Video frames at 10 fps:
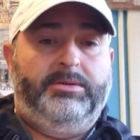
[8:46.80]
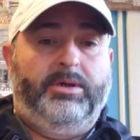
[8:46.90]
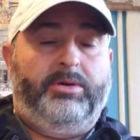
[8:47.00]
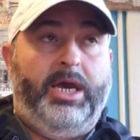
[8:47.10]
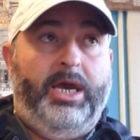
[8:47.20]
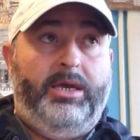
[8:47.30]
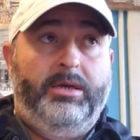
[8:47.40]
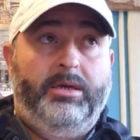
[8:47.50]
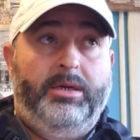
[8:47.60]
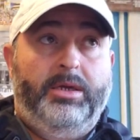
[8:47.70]

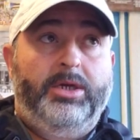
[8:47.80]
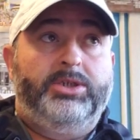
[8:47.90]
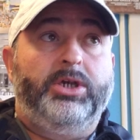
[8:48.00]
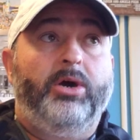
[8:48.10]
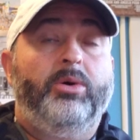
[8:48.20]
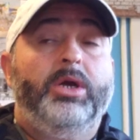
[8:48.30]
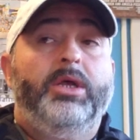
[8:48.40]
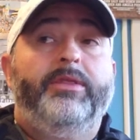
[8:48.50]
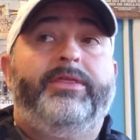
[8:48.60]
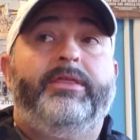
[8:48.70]
okay? So
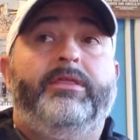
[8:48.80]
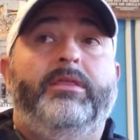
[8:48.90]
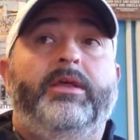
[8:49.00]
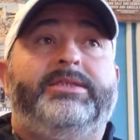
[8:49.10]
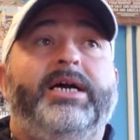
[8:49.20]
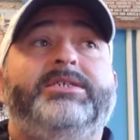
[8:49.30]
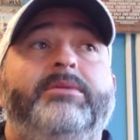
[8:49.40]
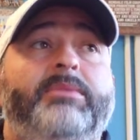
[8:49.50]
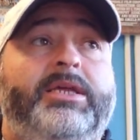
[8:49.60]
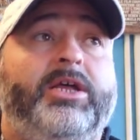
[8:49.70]
it
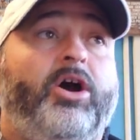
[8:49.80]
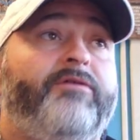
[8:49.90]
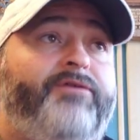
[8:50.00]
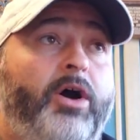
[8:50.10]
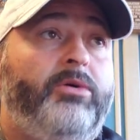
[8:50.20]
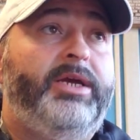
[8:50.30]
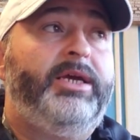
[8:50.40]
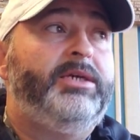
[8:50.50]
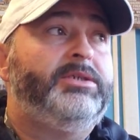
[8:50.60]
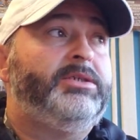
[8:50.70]
doesn't mean that our vote
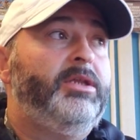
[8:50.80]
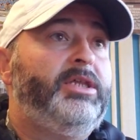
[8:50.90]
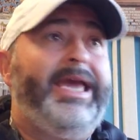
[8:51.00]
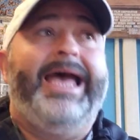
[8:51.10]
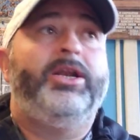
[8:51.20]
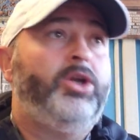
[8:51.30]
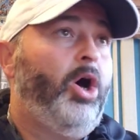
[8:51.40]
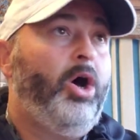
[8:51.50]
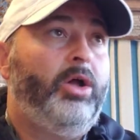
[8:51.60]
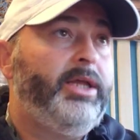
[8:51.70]
is the end all.